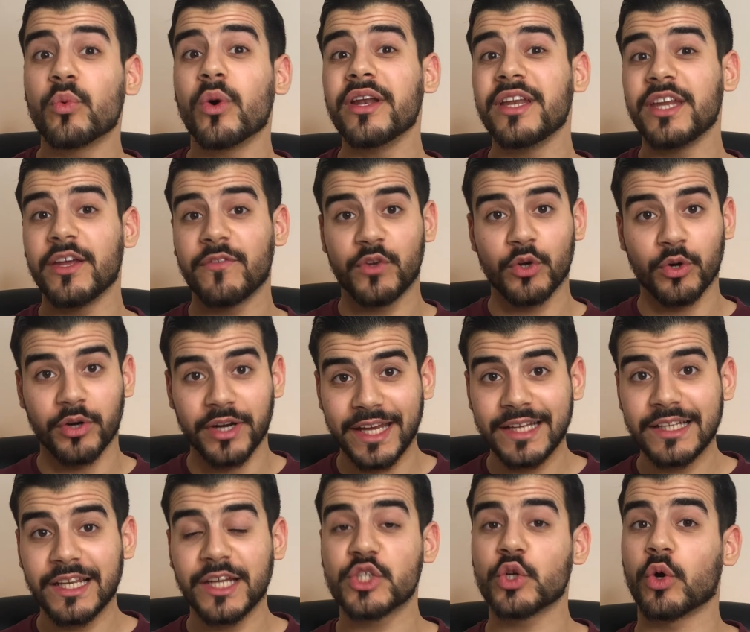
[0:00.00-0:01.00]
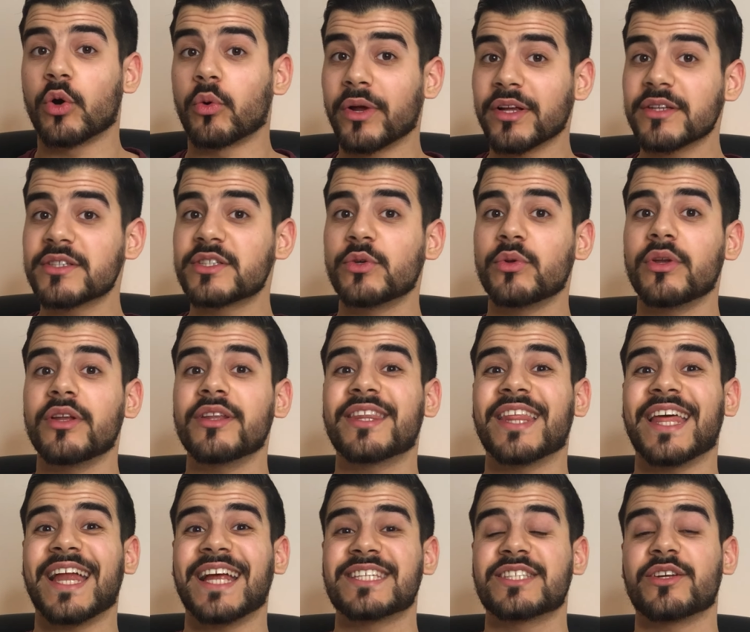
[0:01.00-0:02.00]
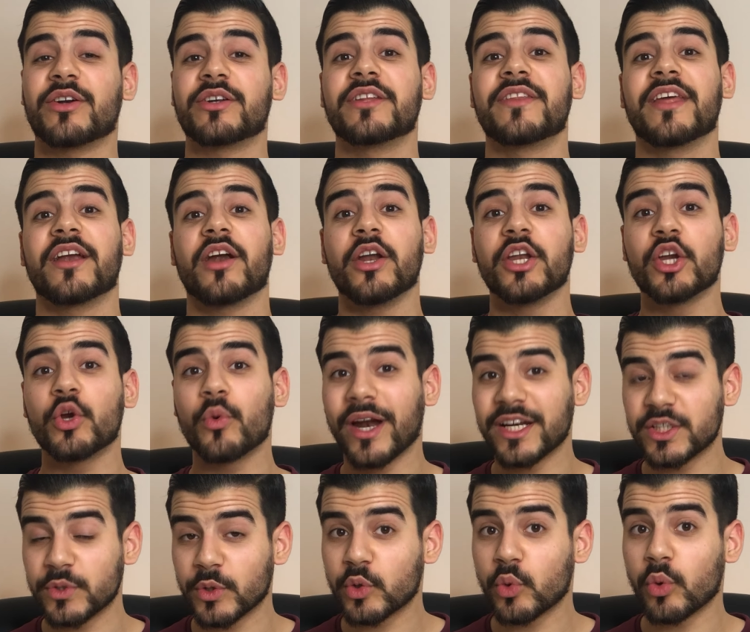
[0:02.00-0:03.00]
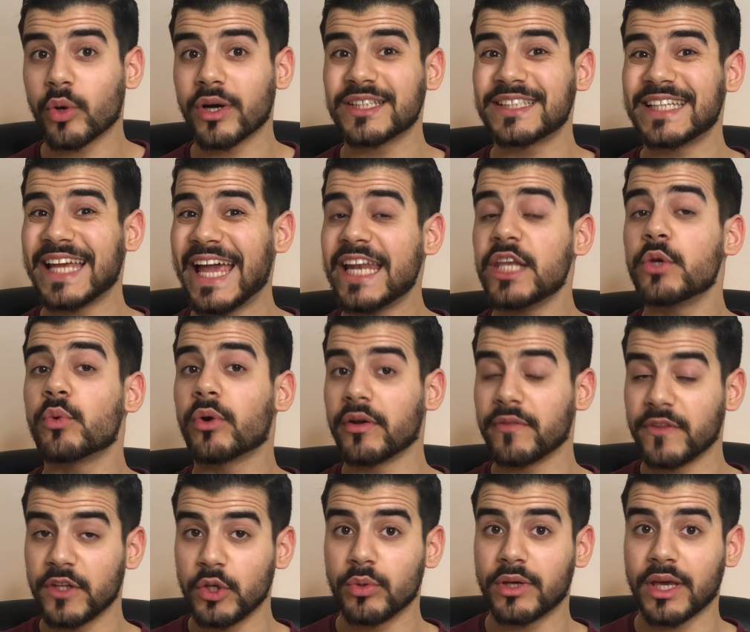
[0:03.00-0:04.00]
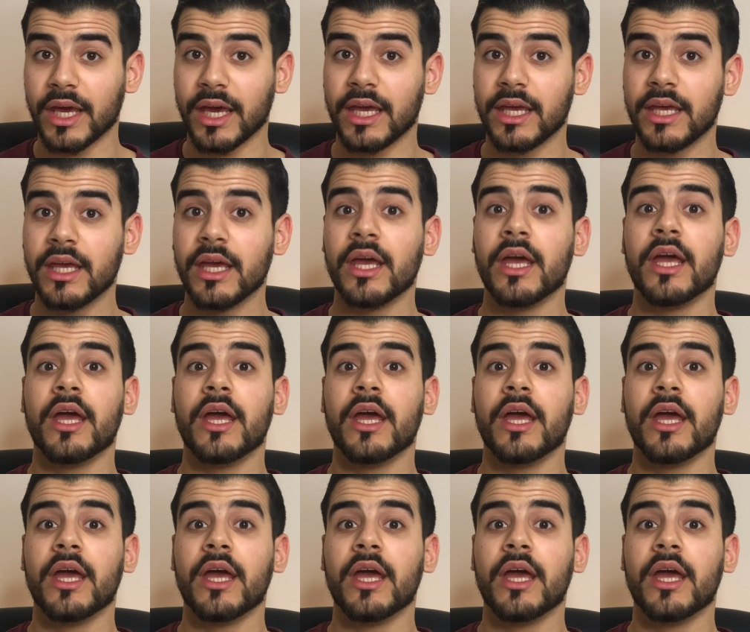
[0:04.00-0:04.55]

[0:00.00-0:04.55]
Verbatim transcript: 1 if you're an English or Welsh student that has started their undergraduate course anywhere in the UK